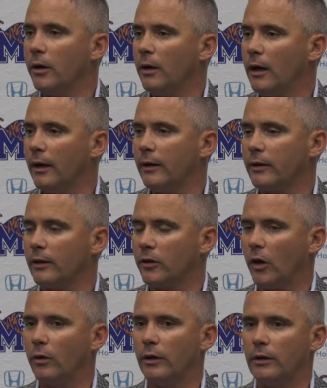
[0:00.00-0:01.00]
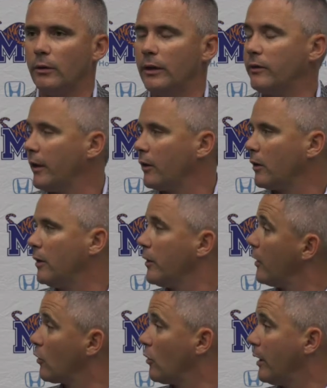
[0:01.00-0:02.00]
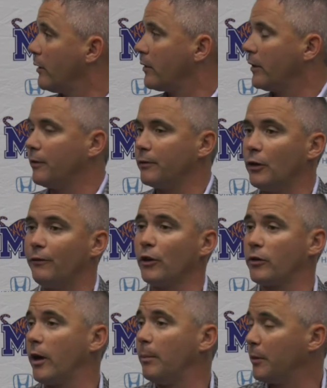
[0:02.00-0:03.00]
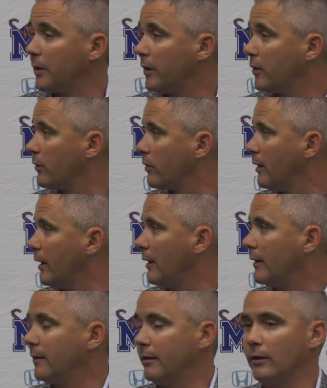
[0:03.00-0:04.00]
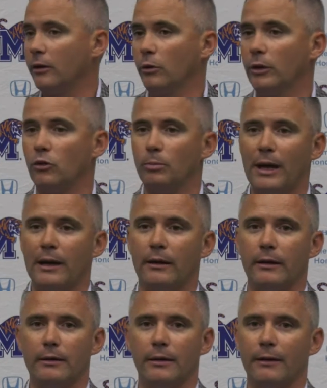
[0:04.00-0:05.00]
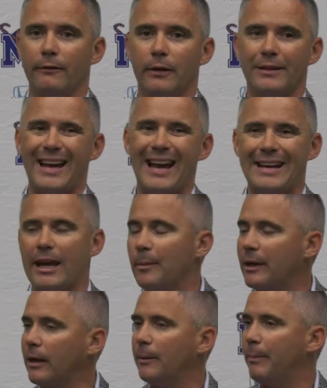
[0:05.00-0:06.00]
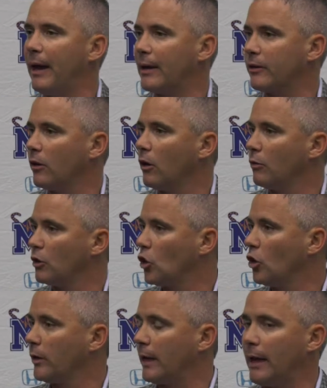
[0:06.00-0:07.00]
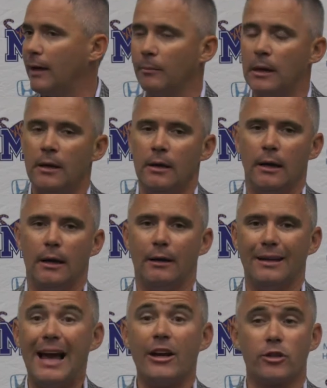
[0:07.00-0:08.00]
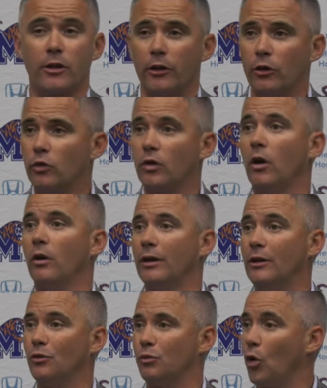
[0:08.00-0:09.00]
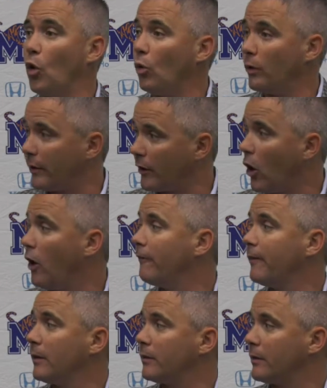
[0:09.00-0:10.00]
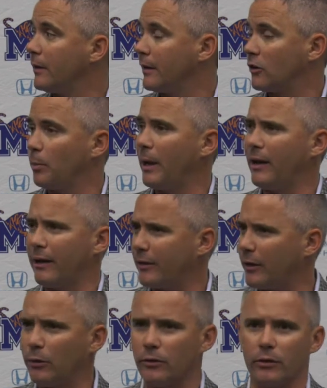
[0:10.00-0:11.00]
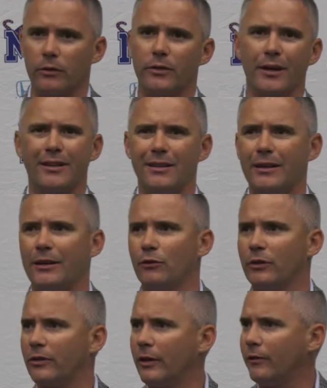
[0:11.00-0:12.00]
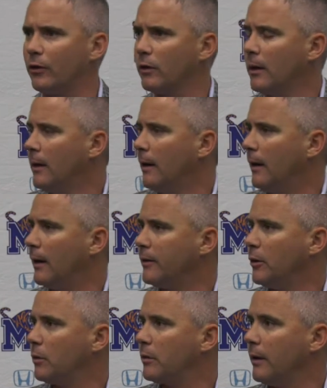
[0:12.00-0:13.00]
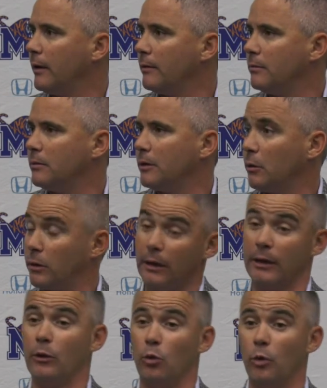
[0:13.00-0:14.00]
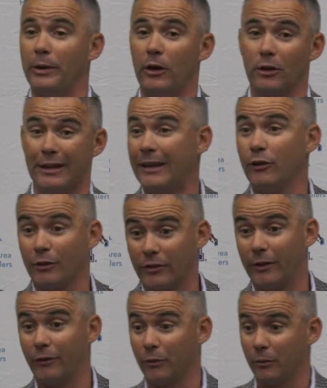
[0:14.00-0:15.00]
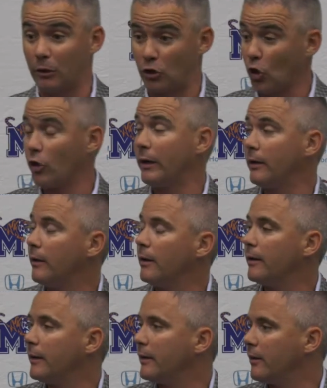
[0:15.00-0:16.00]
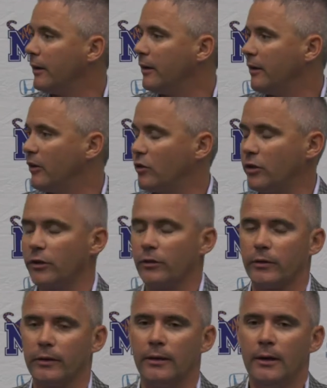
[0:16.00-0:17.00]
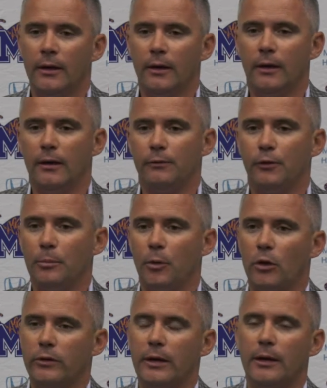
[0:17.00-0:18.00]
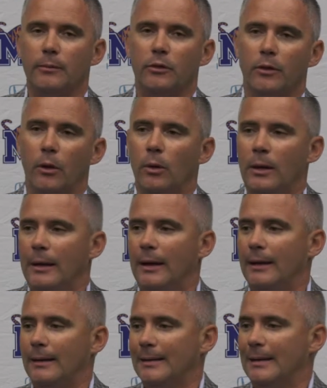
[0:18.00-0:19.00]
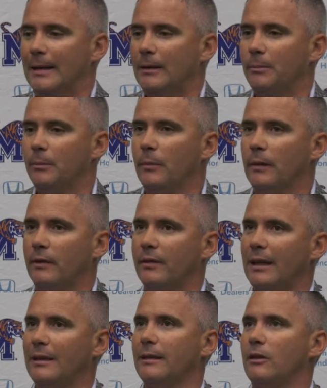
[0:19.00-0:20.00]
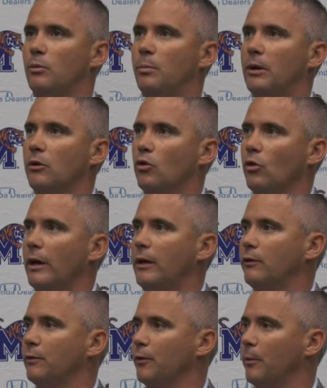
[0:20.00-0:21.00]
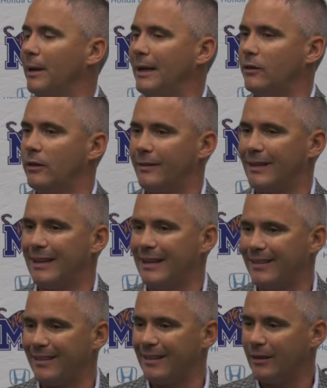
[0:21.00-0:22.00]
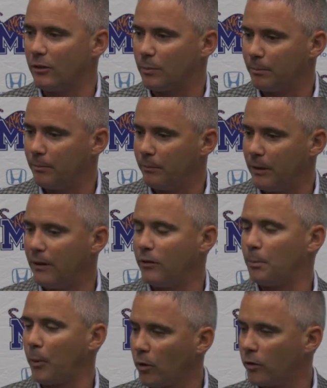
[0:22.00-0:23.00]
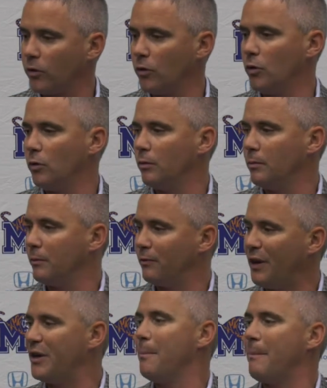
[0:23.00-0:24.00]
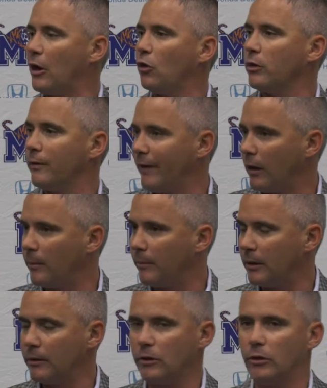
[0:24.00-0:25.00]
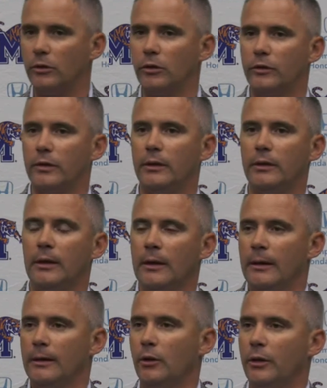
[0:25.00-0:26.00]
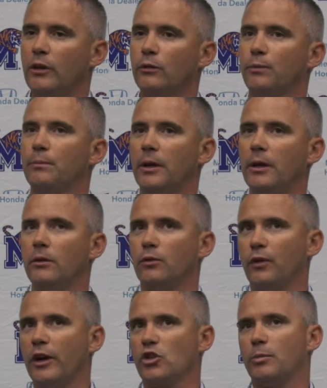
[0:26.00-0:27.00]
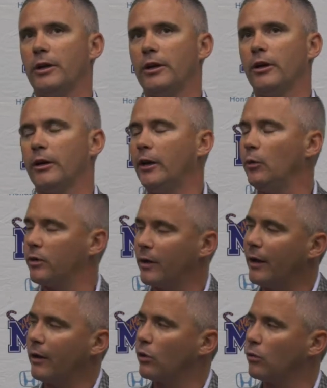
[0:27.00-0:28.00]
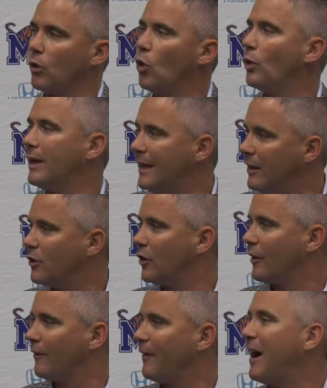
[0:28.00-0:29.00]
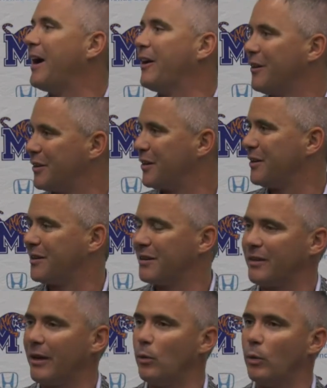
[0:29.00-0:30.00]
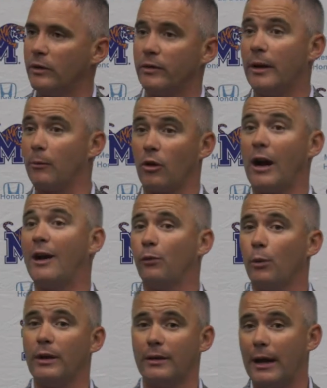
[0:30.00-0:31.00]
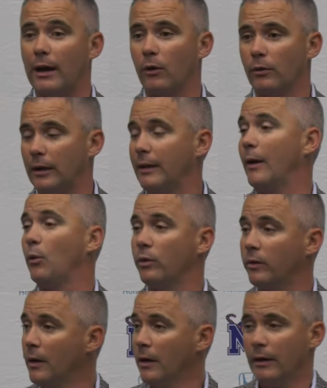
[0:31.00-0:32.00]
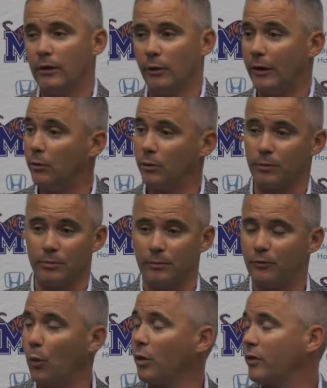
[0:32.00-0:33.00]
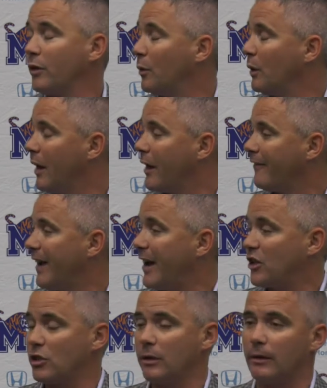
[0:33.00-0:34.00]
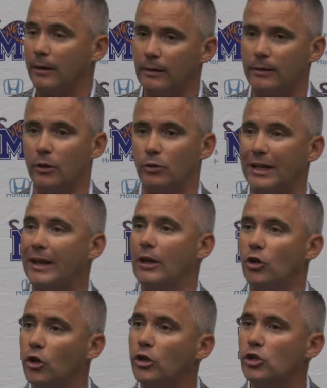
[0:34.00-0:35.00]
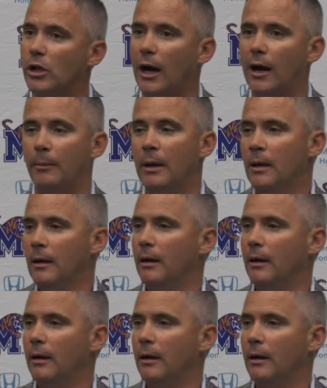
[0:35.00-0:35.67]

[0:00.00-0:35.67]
I think Tony, he's had a great first couple of years, and he's made a dynamic impact in our return game. Last year, you saw his role in the offense expand. I think he was our second leading receiver, and he will be our leading receiver returning into this year's football team. So, the thing that has been great for me is to see his personal fundamental development. You see, his freshman year, he was kind of thrown into the fire to say when Sam Kraft went down. That was, he was forced into a lot of action and did a good job.